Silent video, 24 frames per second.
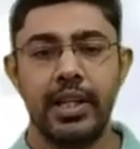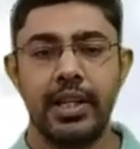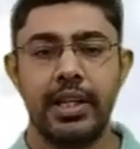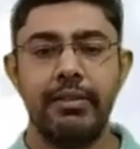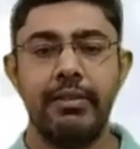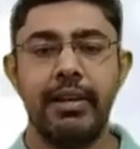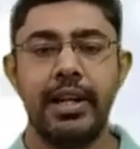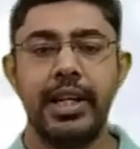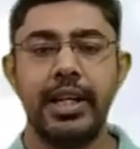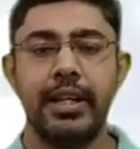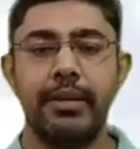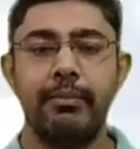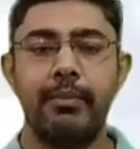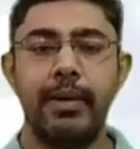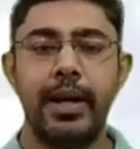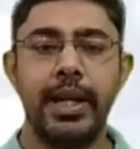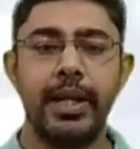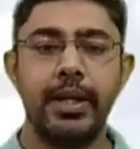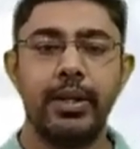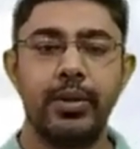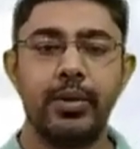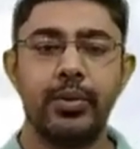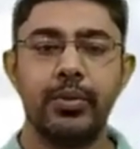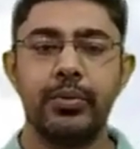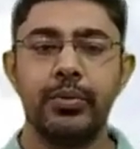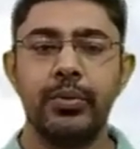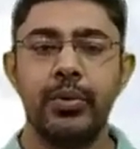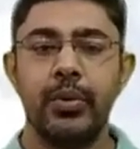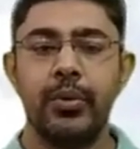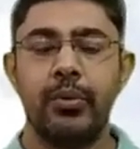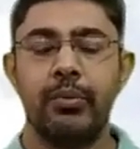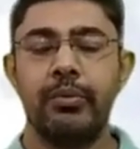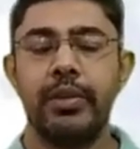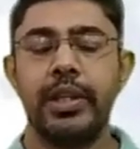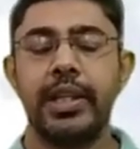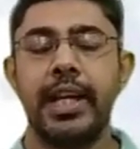divided by 2,
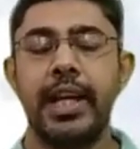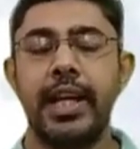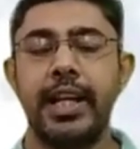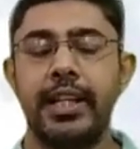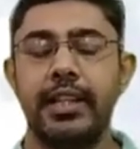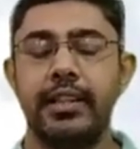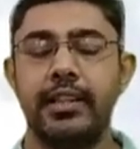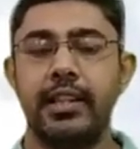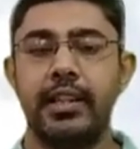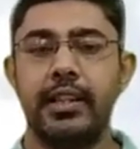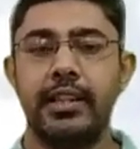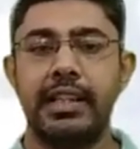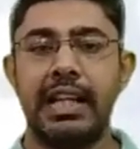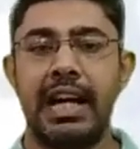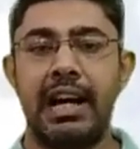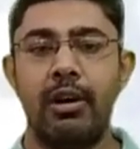we get the